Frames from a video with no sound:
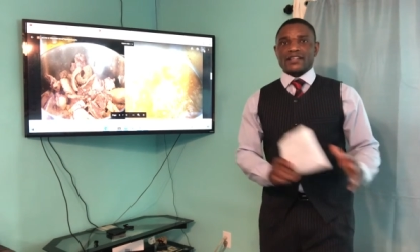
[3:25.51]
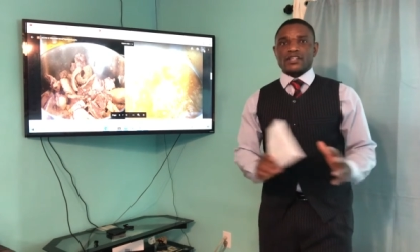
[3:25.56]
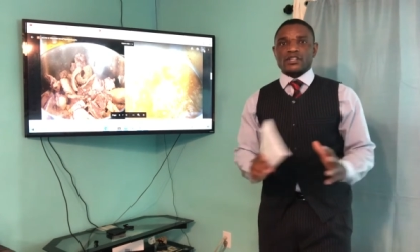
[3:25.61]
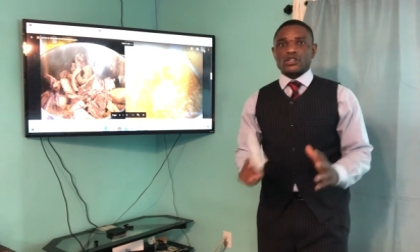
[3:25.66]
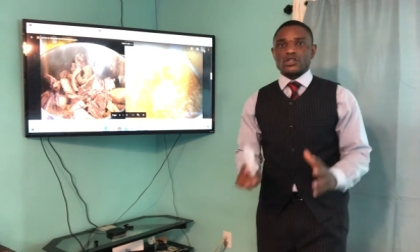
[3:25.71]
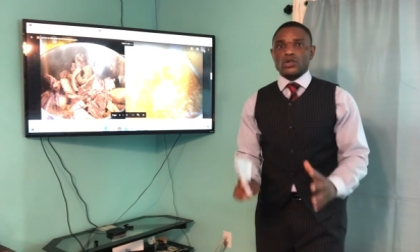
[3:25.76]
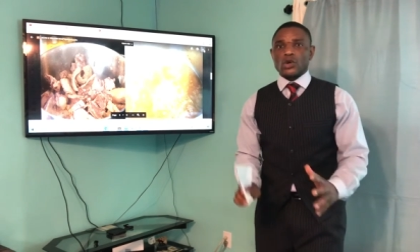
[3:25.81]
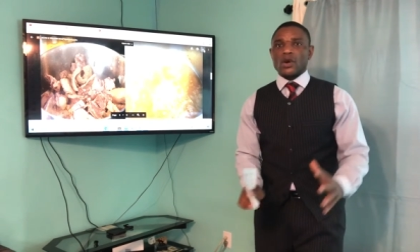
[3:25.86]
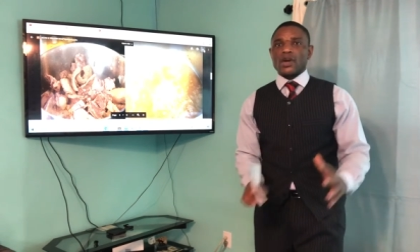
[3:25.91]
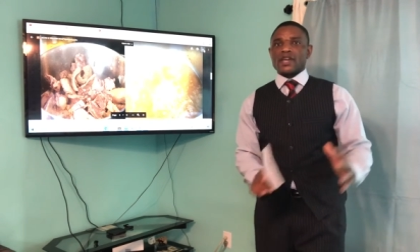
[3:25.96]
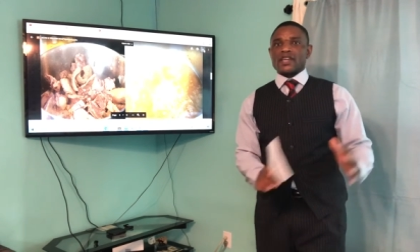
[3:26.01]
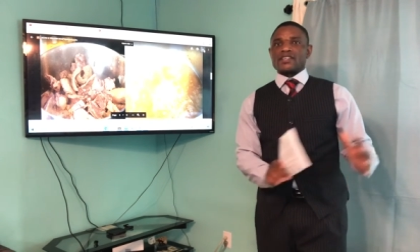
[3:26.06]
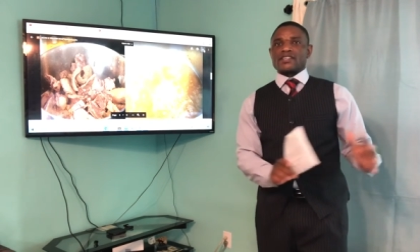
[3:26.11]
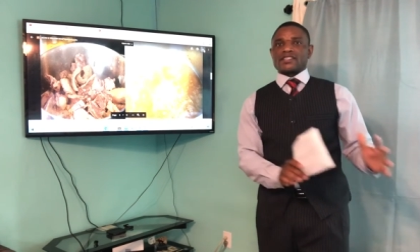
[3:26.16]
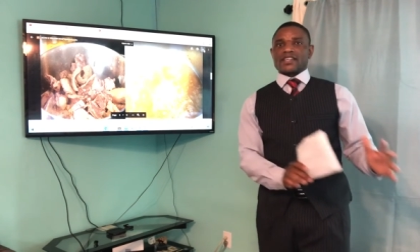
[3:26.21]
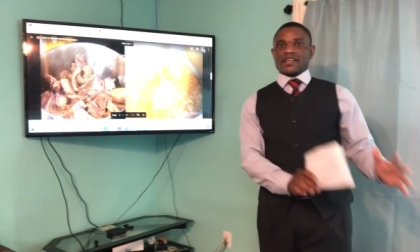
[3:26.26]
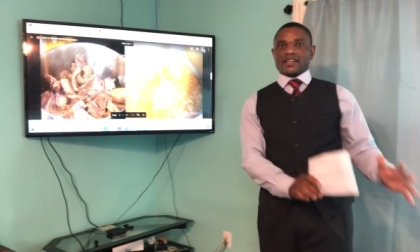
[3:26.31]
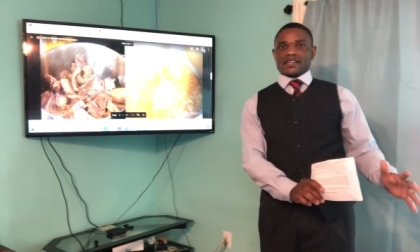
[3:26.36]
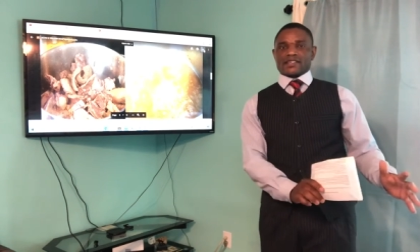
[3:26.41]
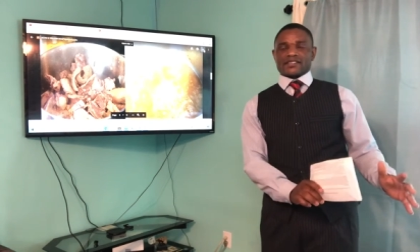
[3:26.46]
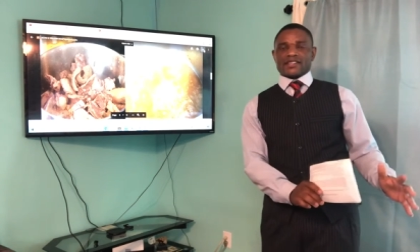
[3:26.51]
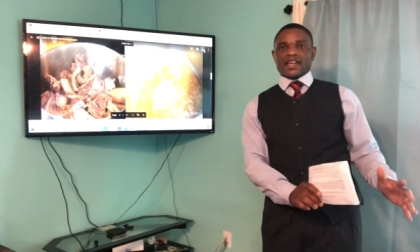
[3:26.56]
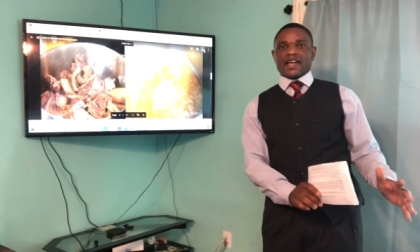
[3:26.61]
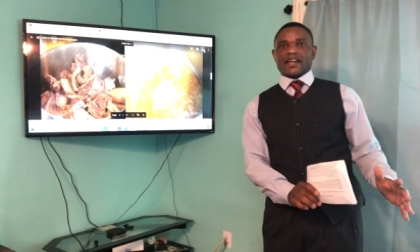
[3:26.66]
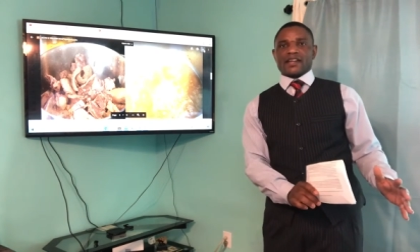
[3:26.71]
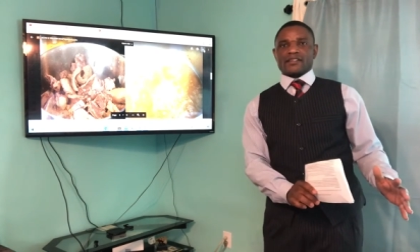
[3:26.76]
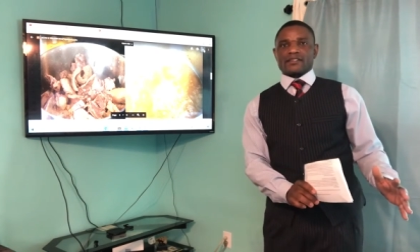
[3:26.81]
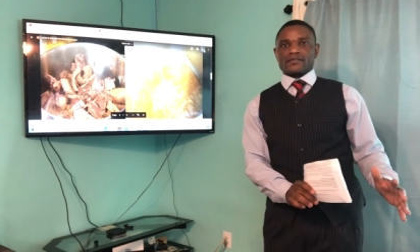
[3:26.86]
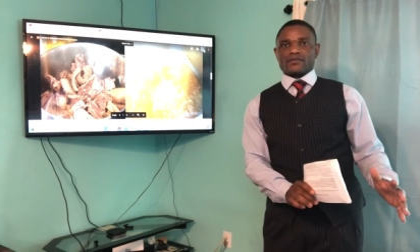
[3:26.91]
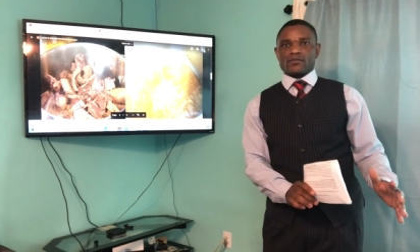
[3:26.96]
The dough is set aside,
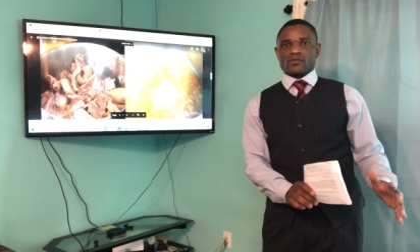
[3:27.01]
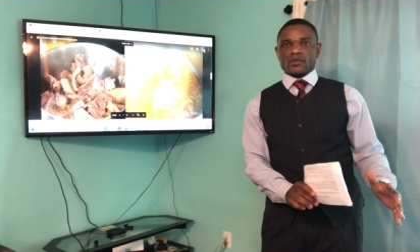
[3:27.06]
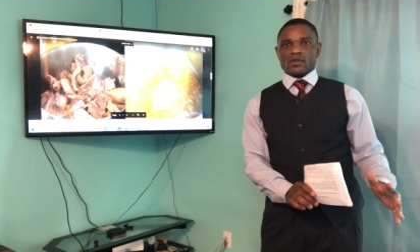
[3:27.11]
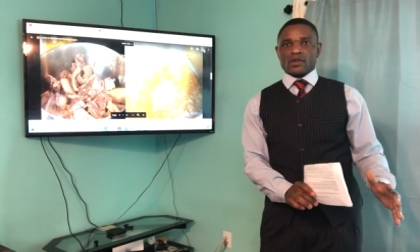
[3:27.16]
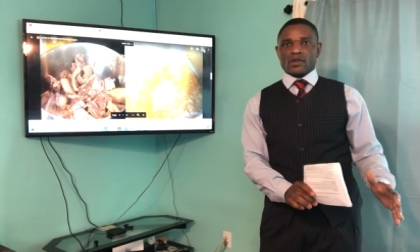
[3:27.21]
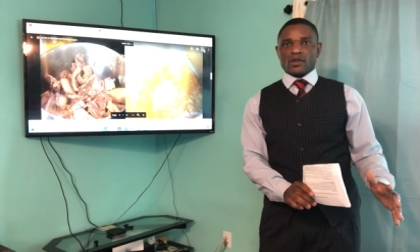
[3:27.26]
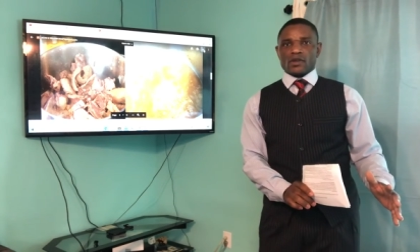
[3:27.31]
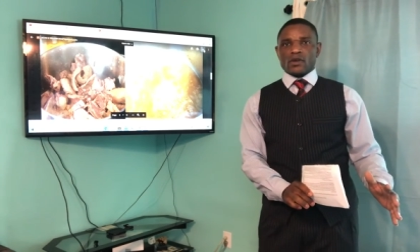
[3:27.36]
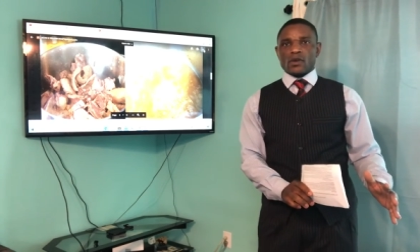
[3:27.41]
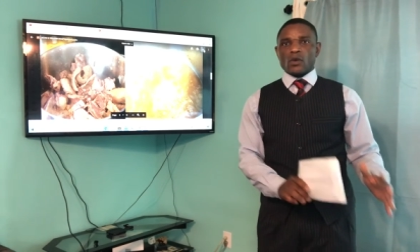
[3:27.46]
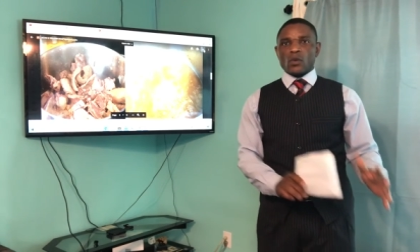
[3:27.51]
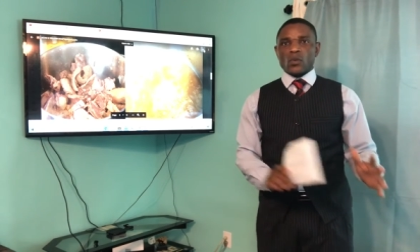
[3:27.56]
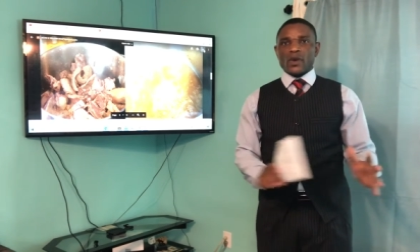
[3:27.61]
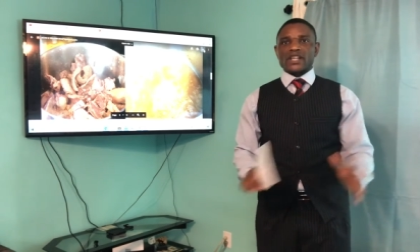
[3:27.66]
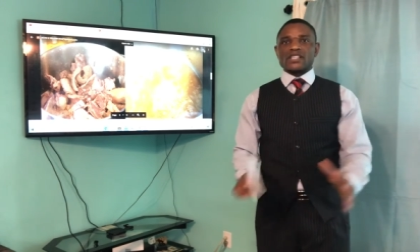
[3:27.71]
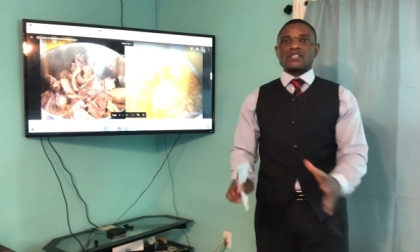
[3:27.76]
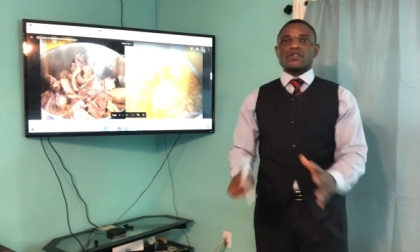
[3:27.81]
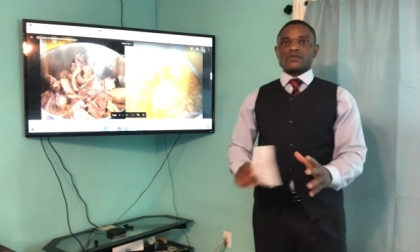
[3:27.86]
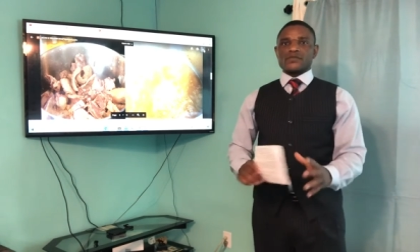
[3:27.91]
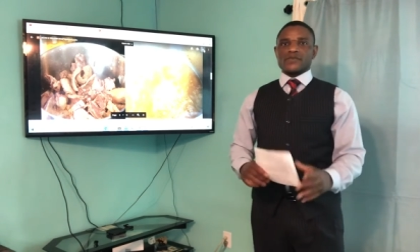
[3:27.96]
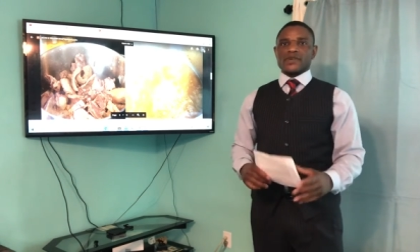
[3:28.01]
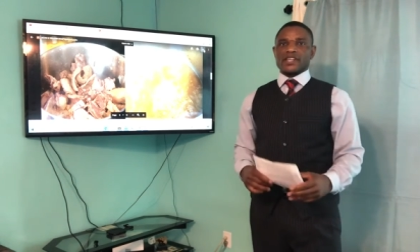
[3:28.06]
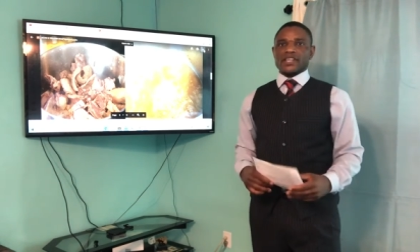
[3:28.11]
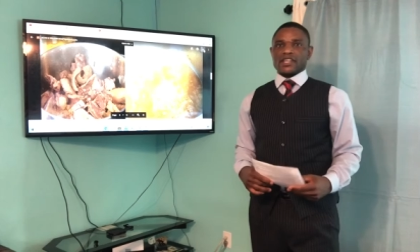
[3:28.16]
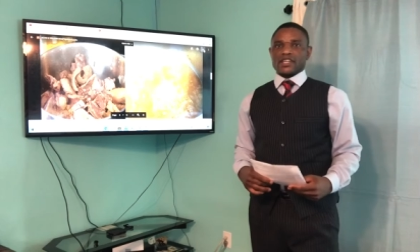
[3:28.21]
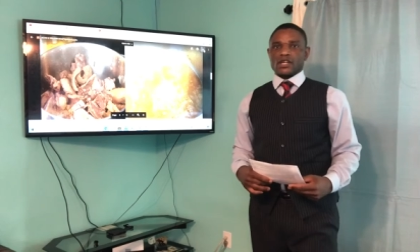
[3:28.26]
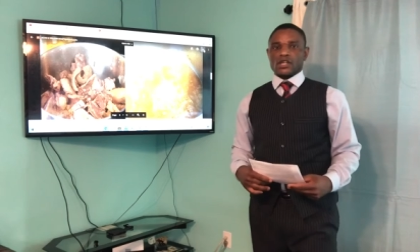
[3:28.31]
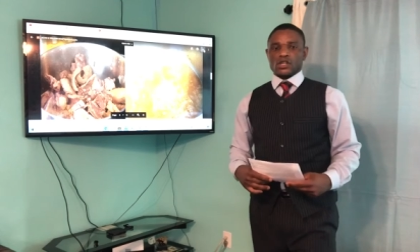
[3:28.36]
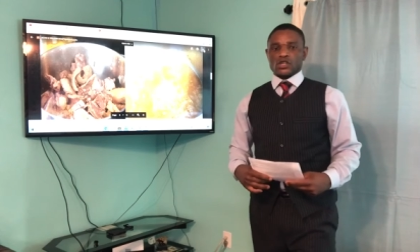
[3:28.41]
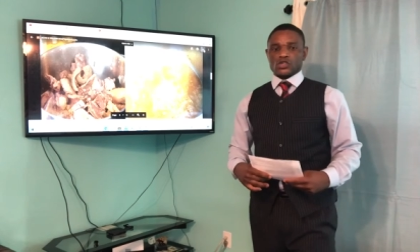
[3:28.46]
waiting for the
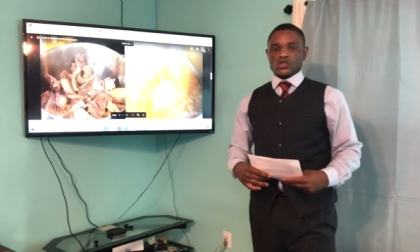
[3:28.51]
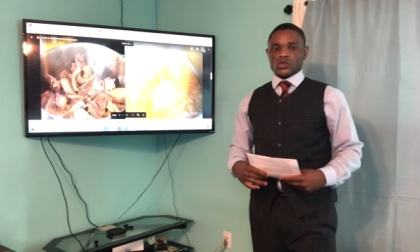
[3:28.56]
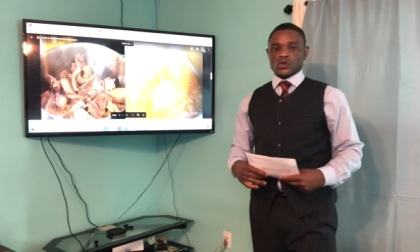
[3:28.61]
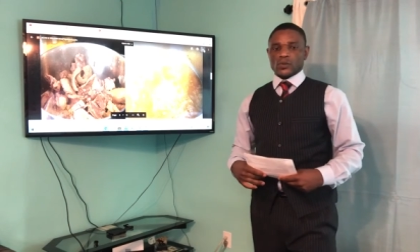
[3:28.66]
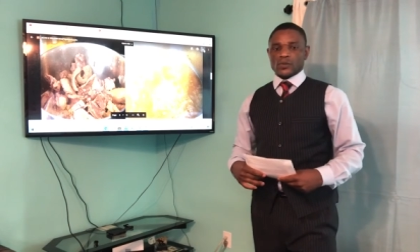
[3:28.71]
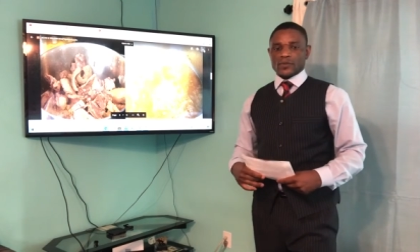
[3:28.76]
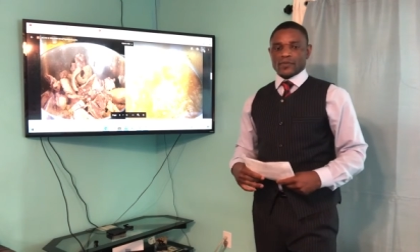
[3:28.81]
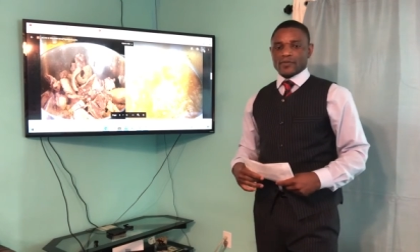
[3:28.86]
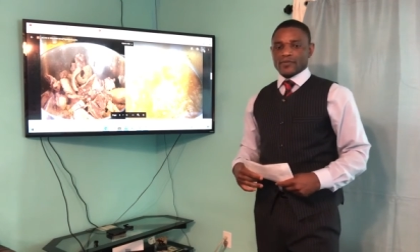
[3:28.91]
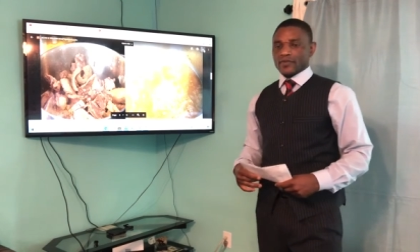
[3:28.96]
yellow soup.